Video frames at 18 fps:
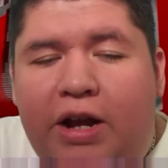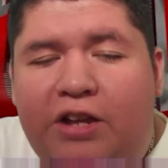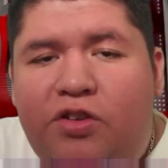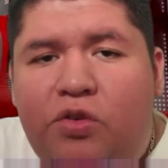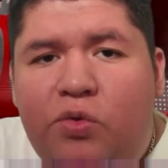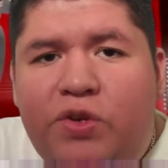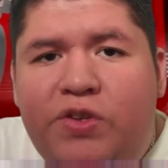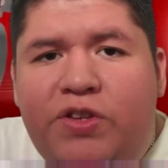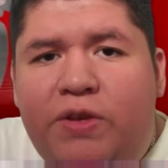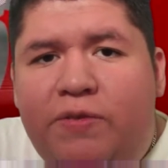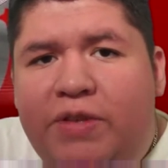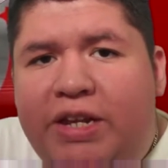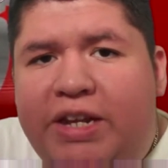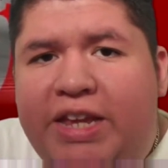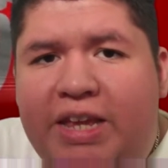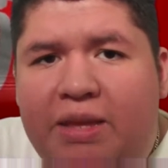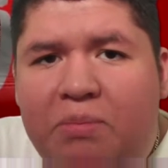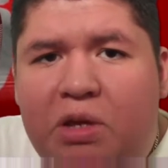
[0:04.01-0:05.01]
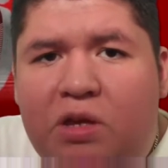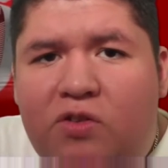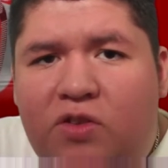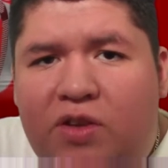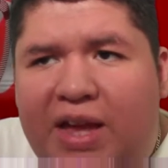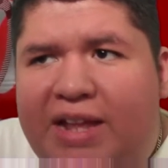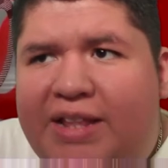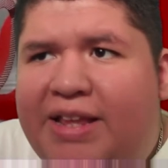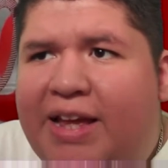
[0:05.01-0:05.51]
I just received an email
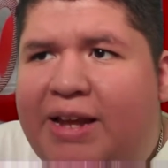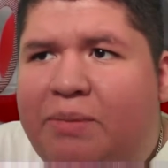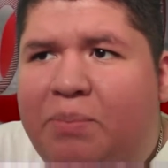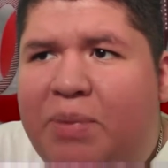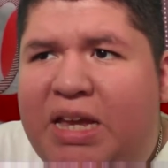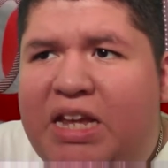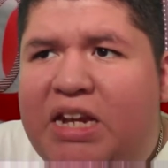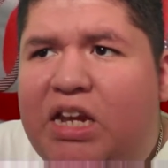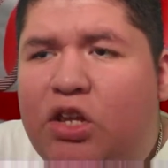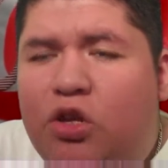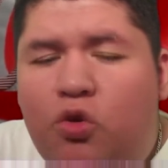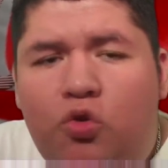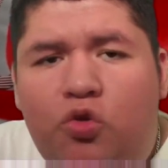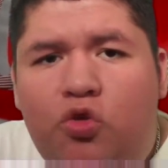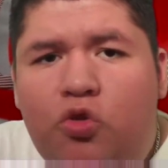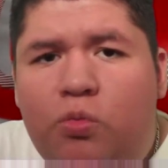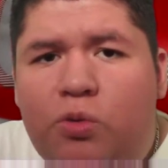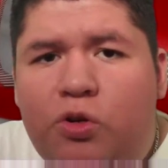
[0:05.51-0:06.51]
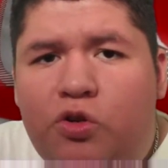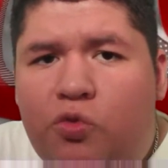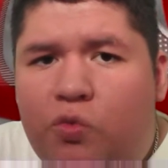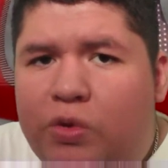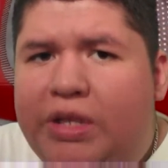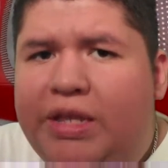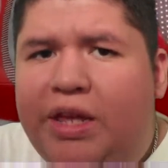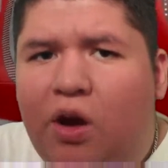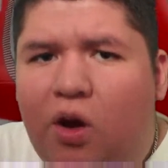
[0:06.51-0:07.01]
saying that being a YouTuber is
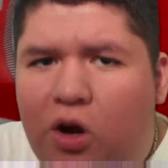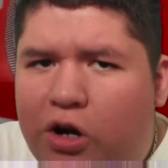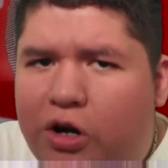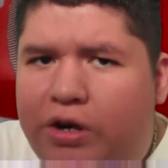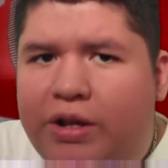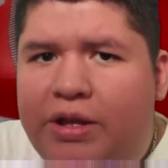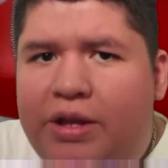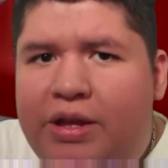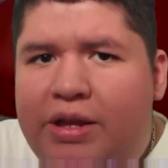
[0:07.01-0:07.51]
really hard.